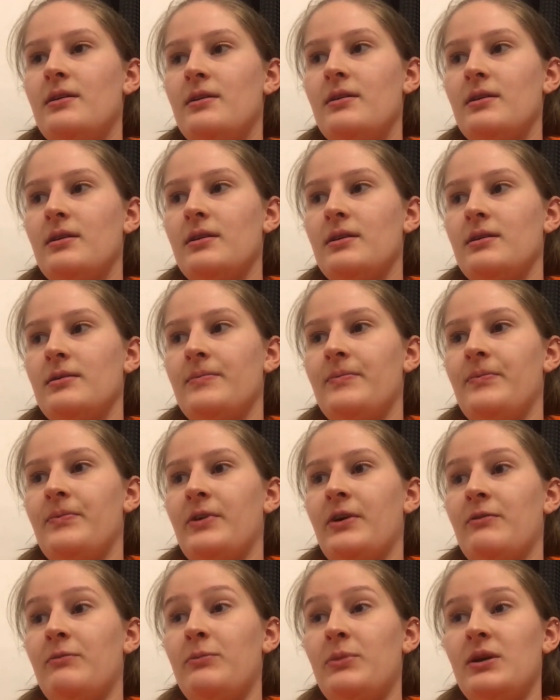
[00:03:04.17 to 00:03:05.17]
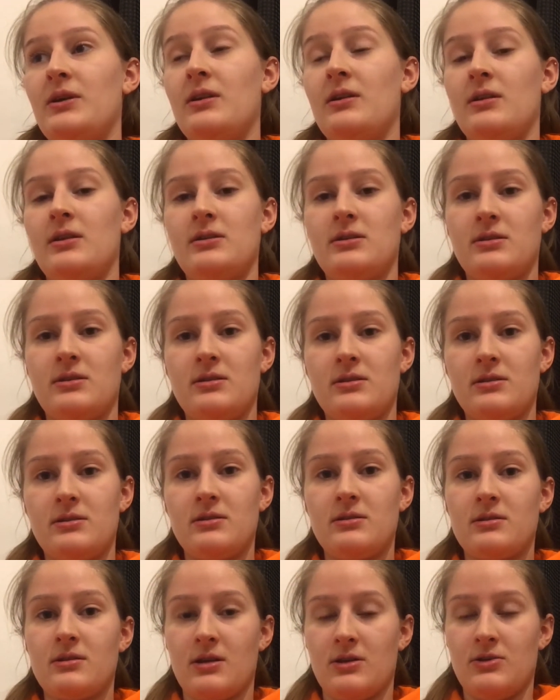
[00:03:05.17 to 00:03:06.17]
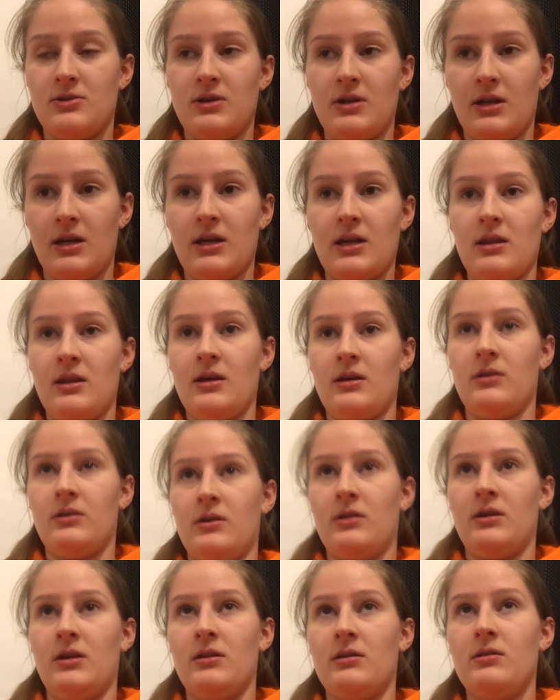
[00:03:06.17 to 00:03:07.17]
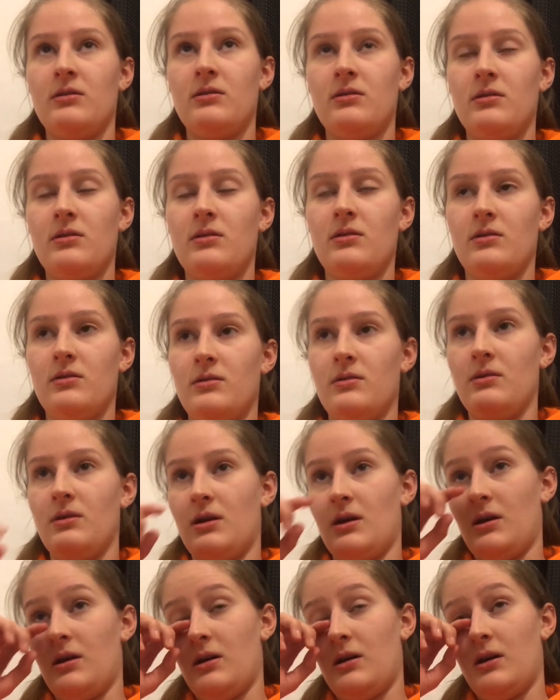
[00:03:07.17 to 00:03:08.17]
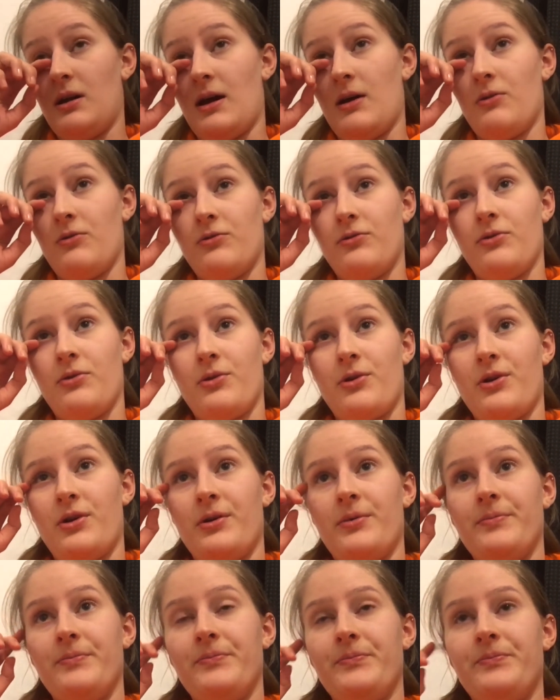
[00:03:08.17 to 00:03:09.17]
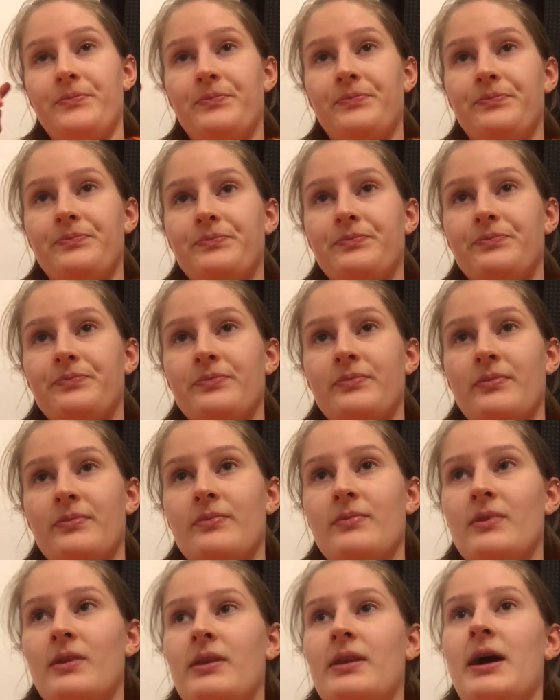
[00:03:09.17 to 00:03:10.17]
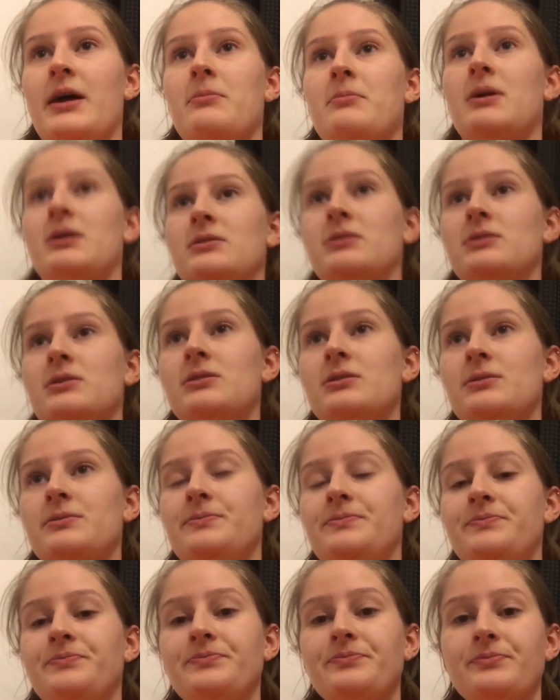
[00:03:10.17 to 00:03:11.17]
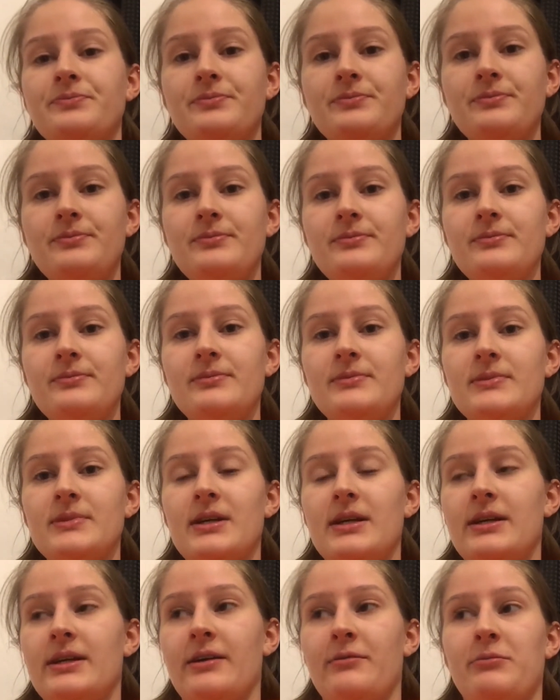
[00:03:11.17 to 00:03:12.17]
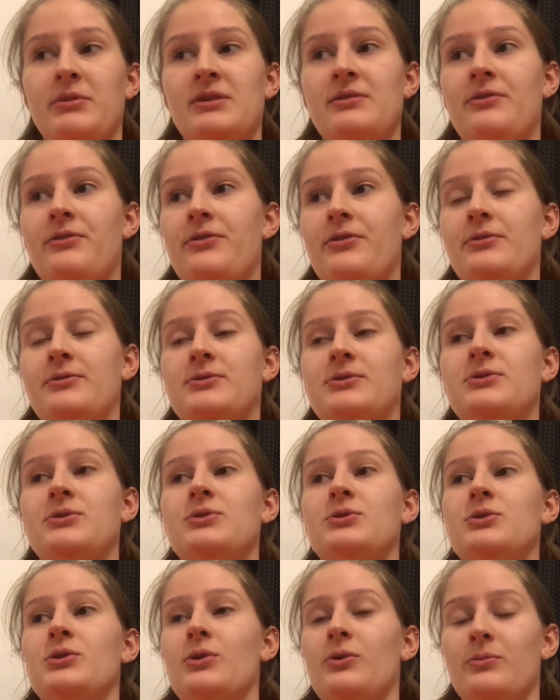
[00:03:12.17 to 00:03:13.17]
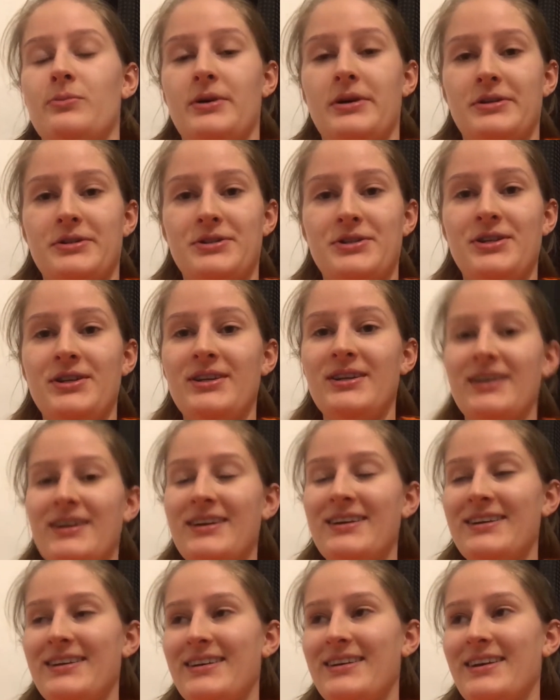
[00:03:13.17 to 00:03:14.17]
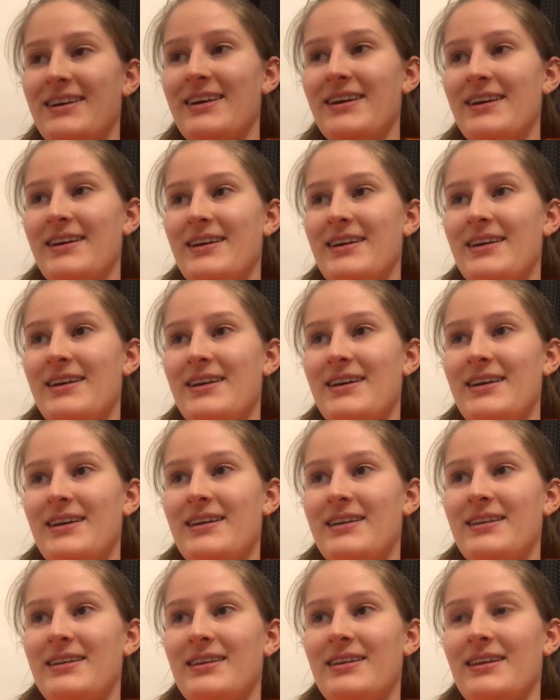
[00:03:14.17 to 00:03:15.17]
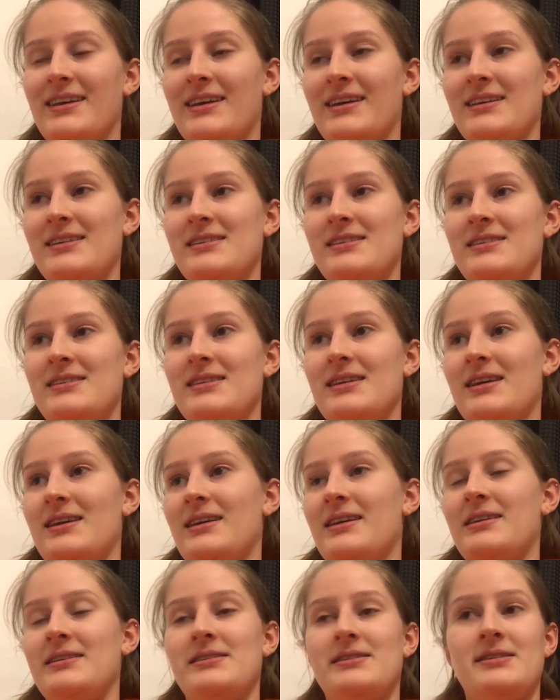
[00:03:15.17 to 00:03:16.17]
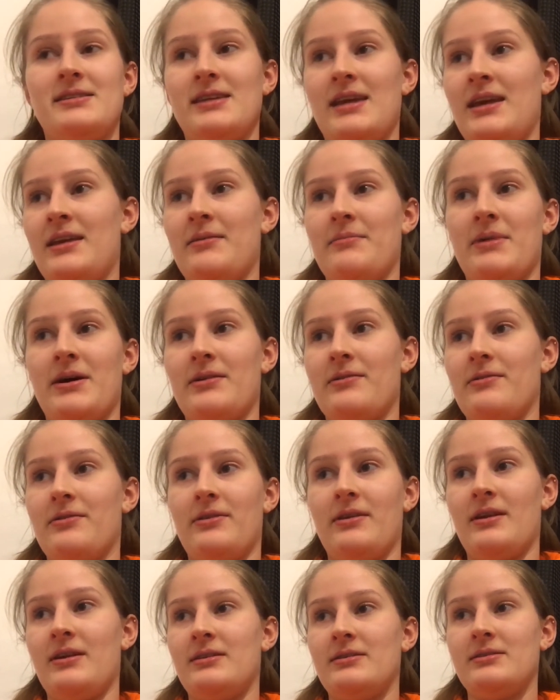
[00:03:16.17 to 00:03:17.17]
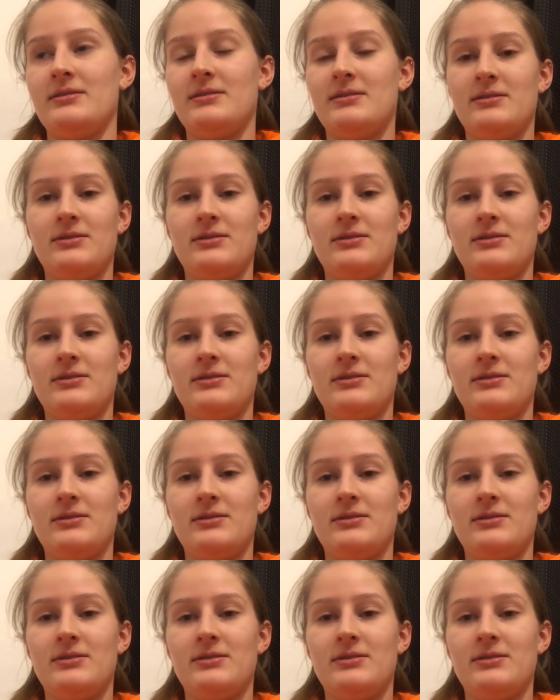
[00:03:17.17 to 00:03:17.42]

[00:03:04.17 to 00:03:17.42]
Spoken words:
I've been in this country, like in London, now for 9 months, and I've been through so much. Like, an insane amount of things.